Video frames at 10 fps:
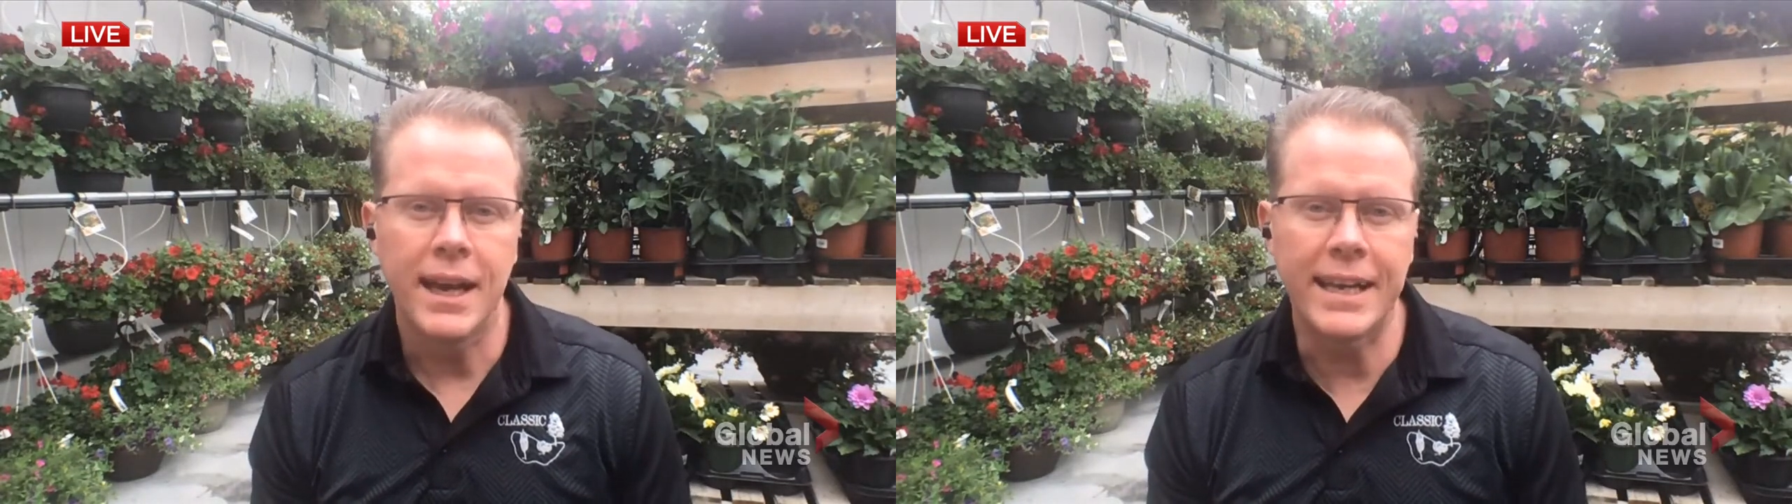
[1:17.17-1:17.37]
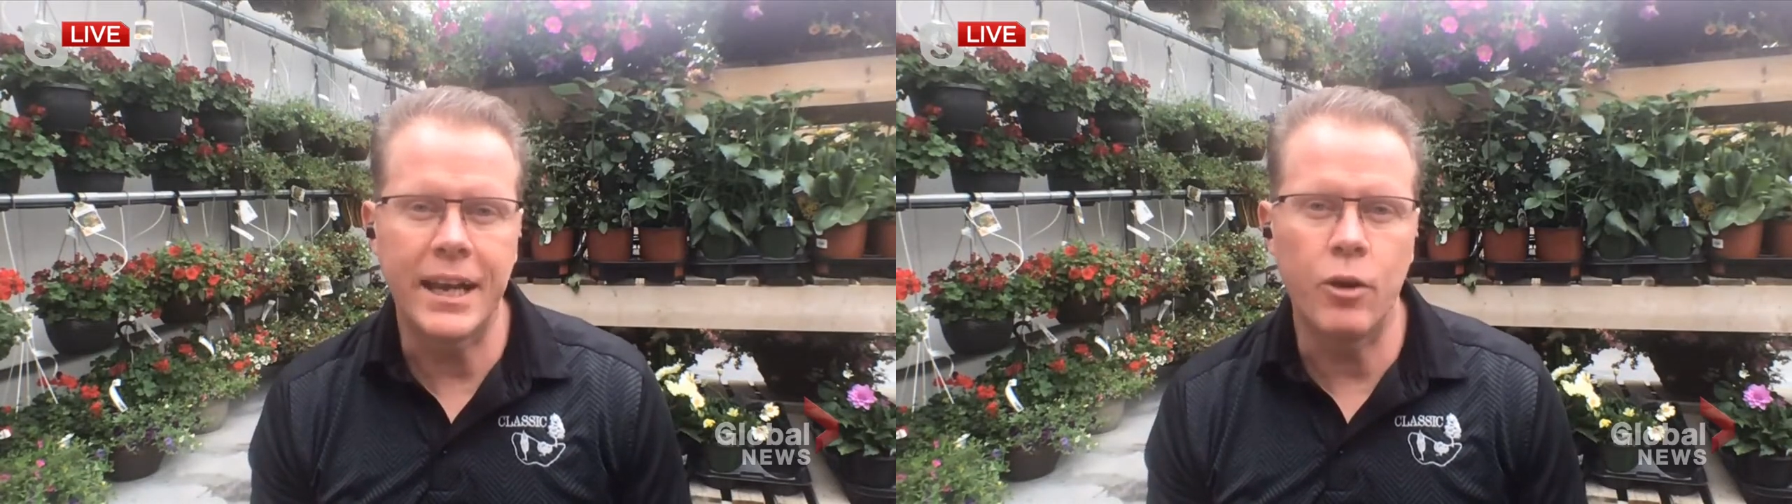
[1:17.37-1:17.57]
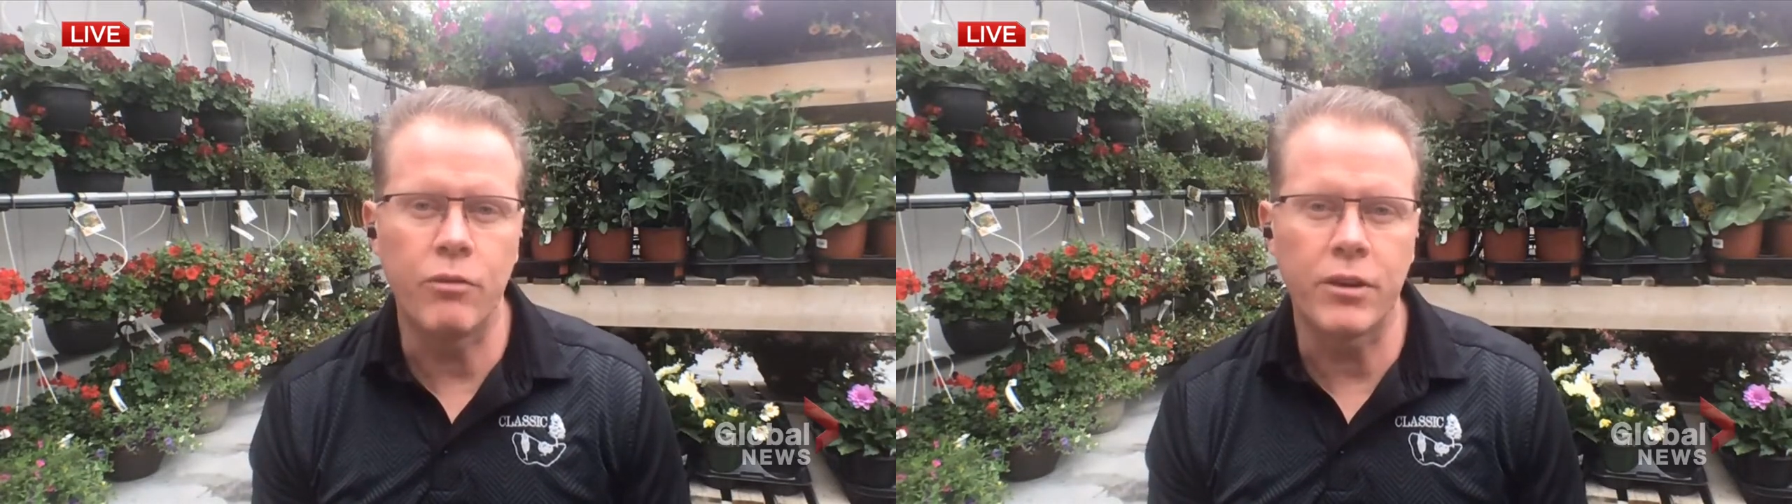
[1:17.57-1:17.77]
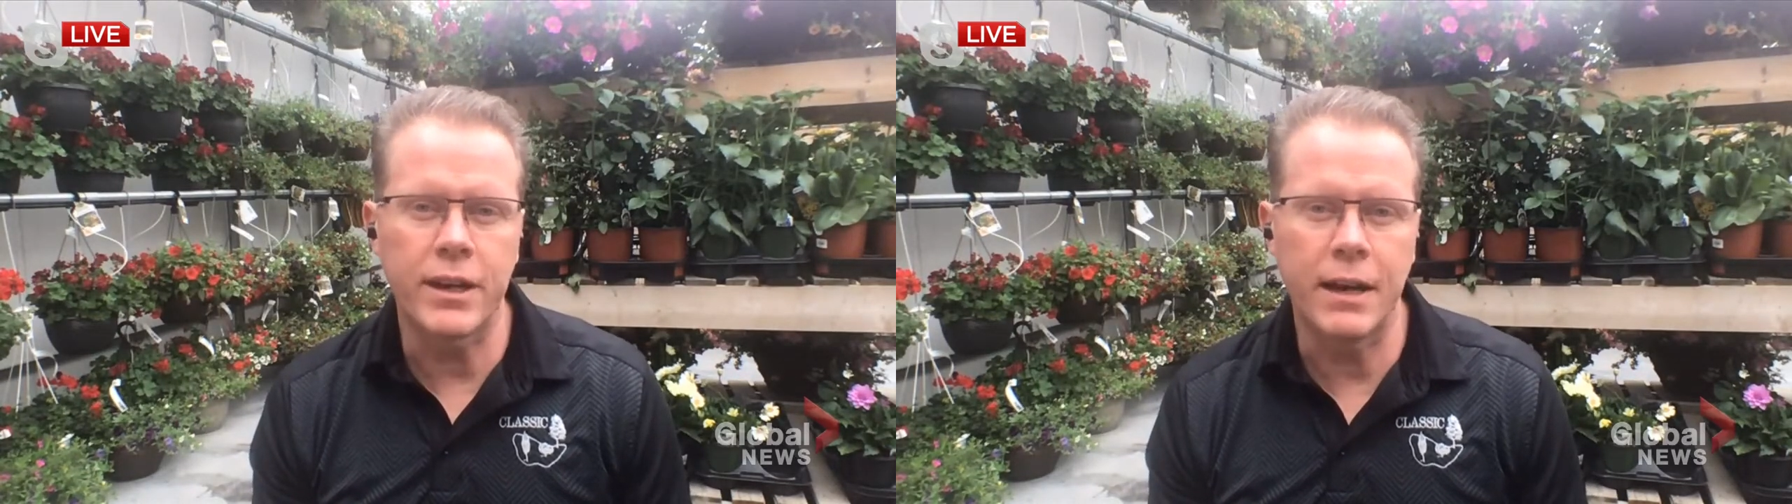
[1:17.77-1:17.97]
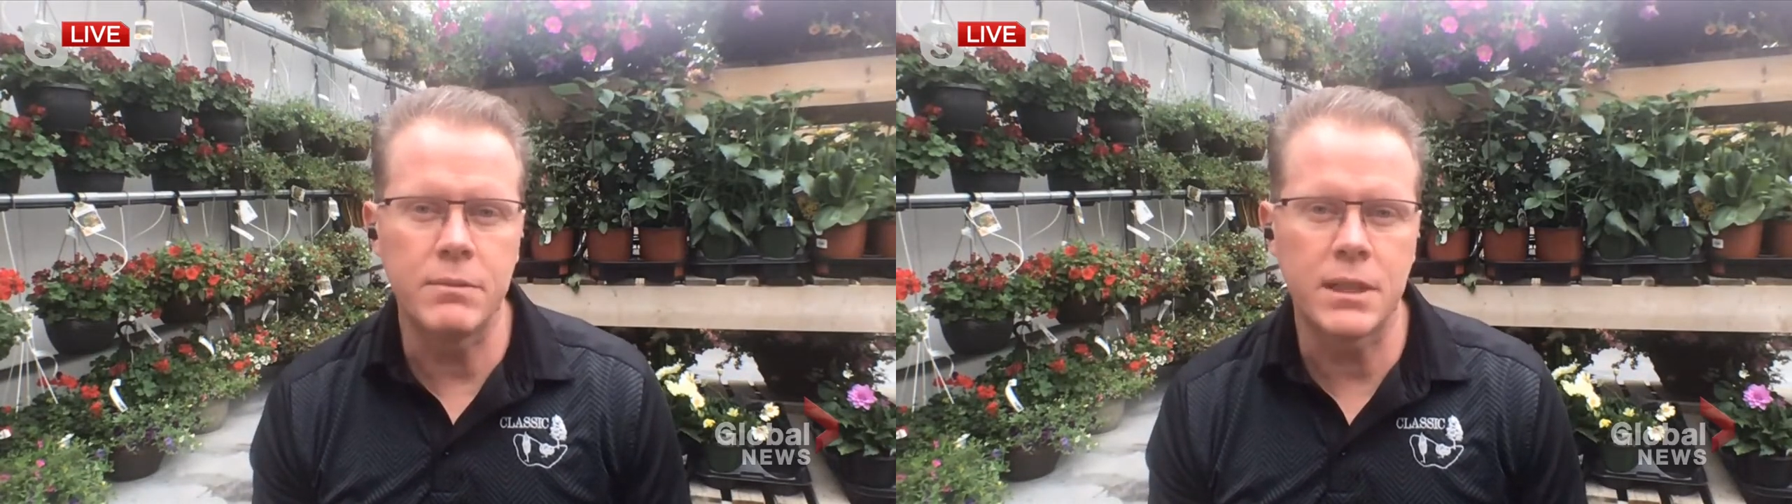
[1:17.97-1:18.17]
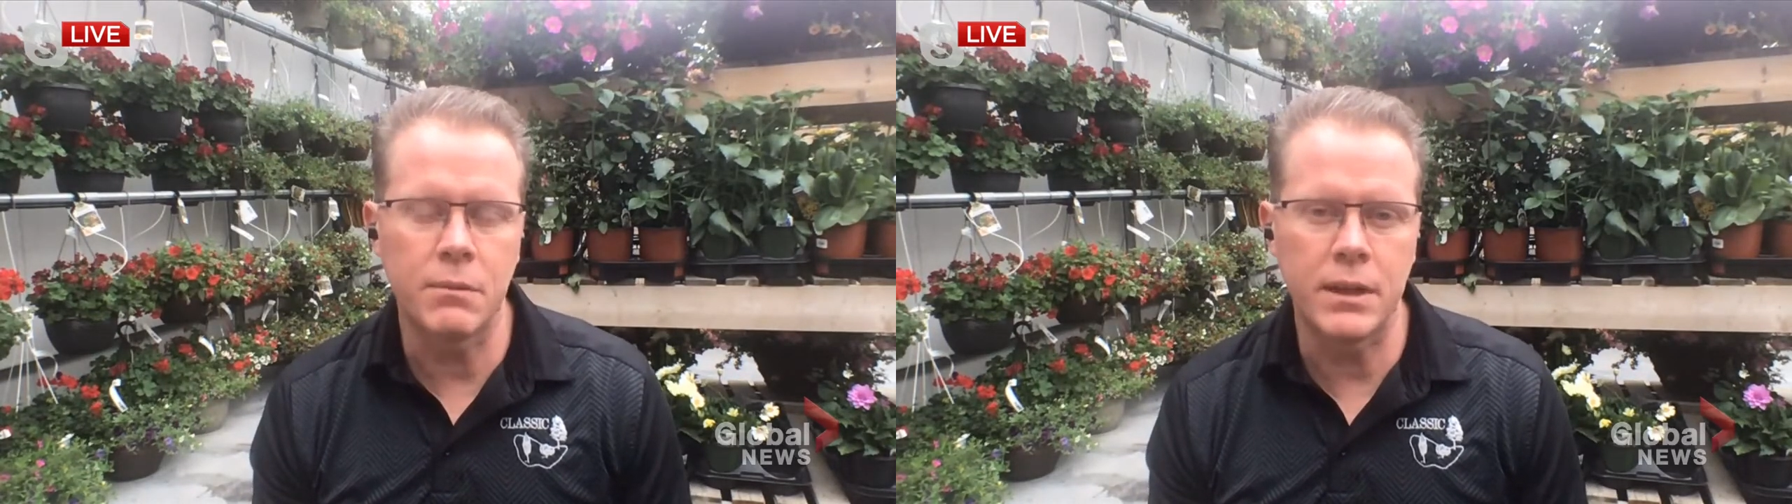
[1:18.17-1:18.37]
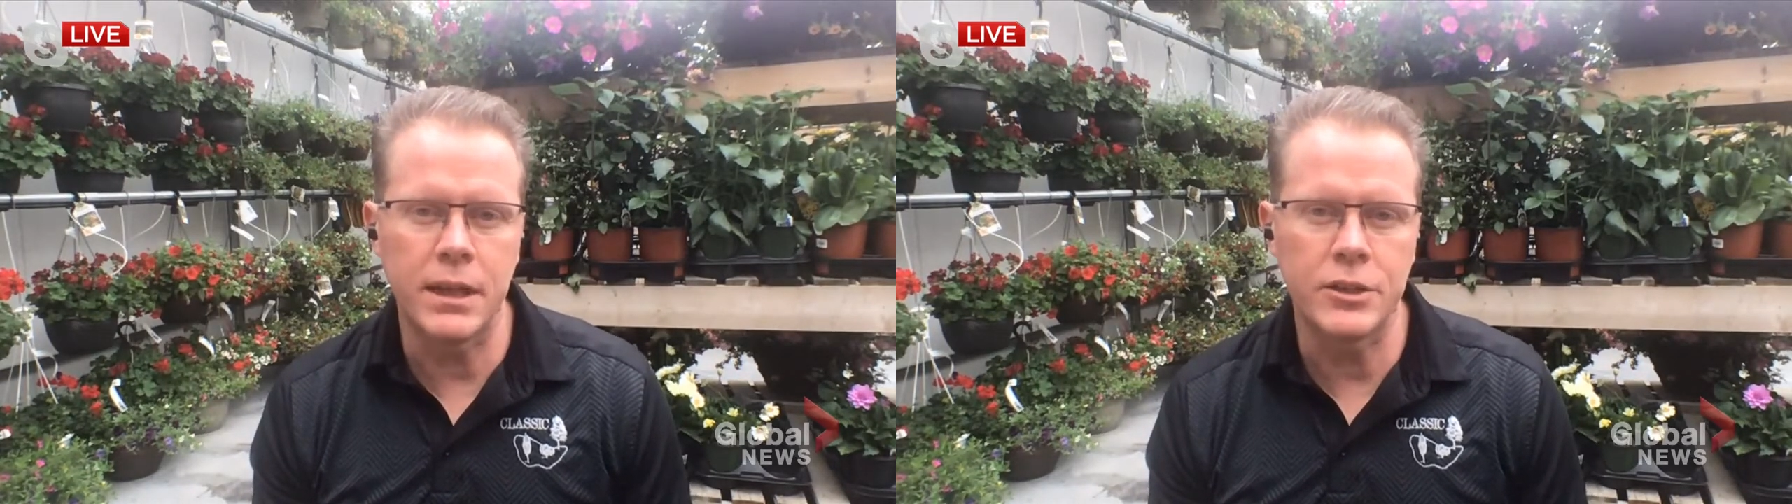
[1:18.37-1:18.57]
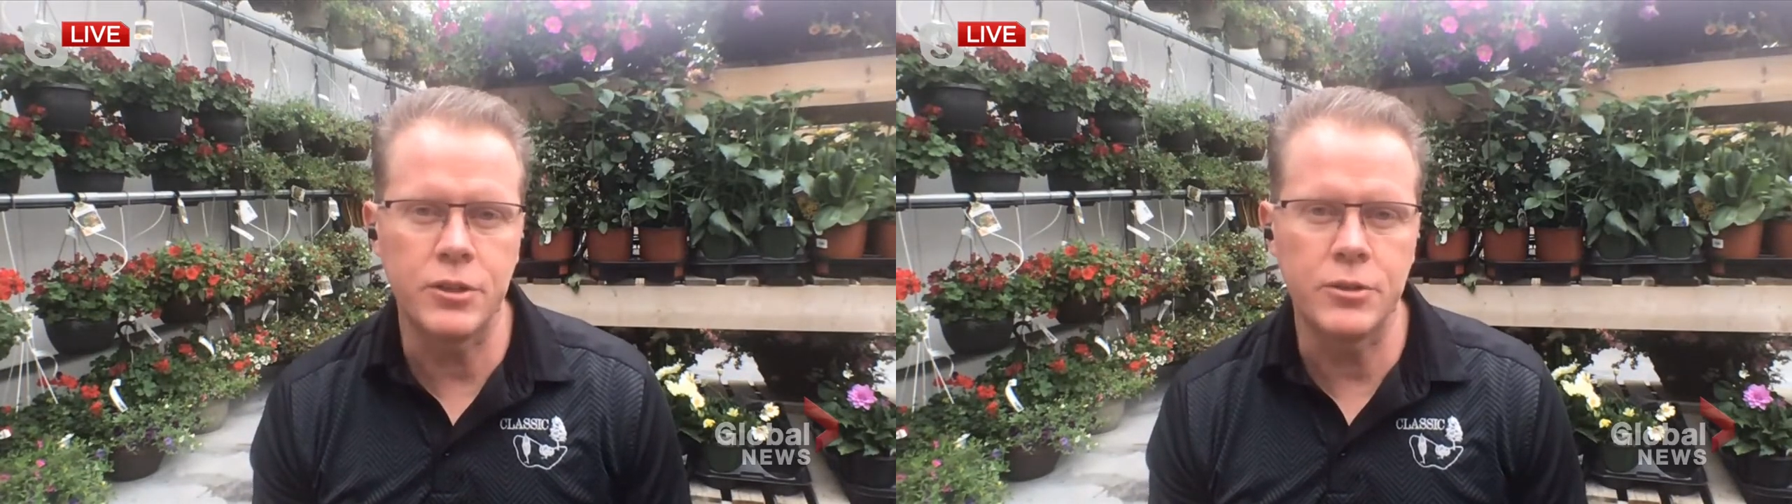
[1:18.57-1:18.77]
again, overcome some of
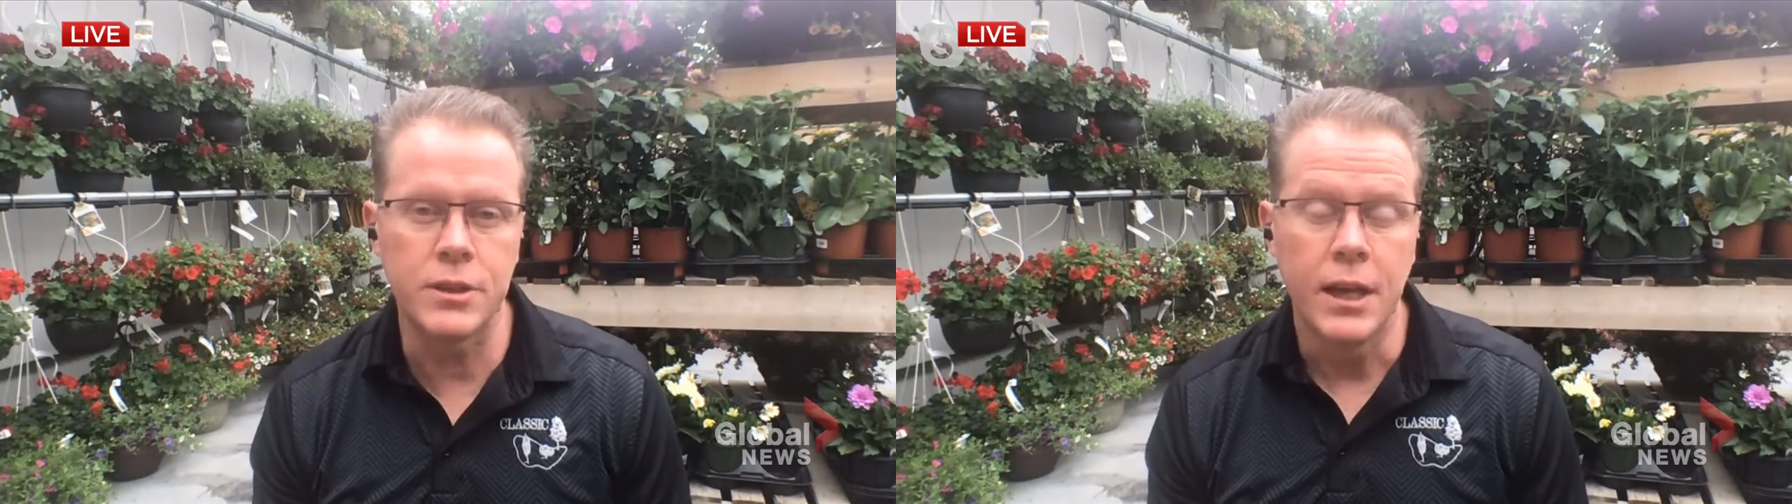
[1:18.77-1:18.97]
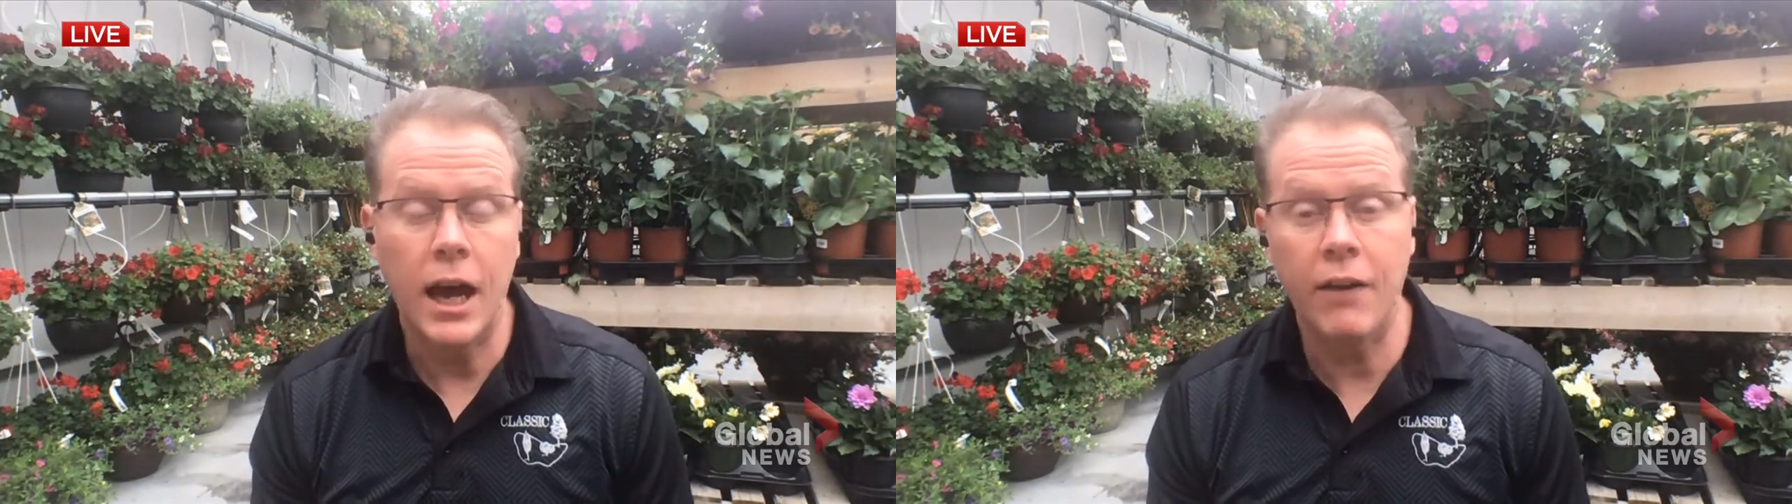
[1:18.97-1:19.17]
the issues.